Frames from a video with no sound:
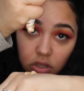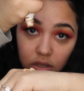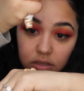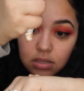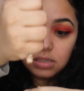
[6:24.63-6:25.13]

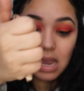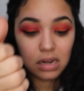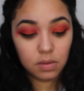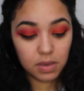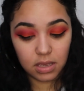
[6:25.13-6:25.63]
That's a
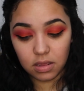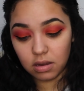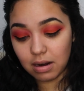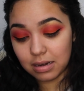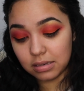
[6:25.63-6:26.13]
tiny bit in
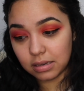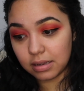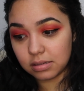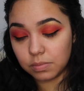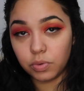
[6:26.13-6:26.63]
there. I need to
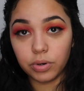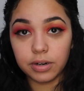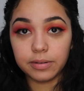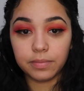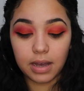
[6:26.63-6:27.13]
get some more.
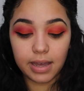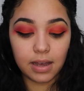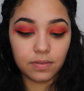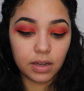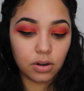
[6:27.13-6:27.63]
I
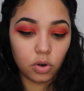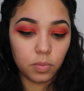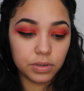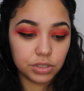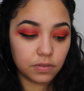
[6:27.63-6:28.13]
have like a whole
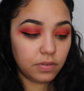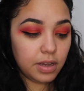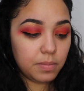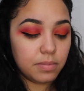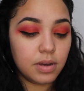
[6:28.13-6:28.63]
bunch of
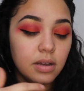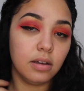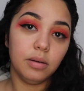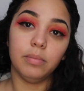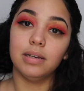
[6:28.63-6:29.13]
like
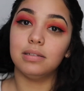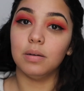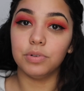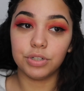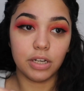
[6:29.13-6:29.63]
my
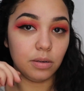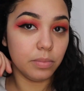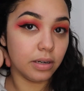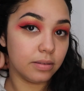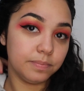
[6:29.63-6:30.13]
summer shade,
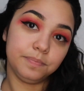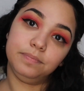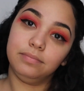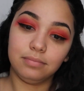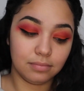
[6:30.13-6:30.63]
but
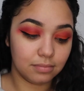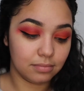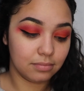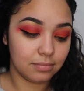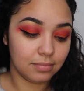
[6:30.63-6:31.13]

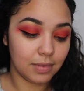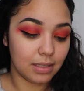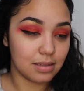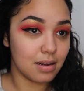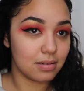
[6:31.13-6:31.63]

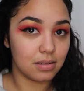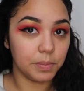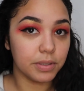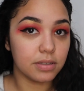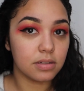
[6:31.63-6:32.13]
it's not
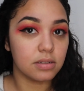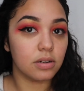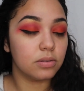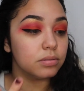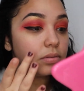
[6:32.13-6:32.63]
summer, so.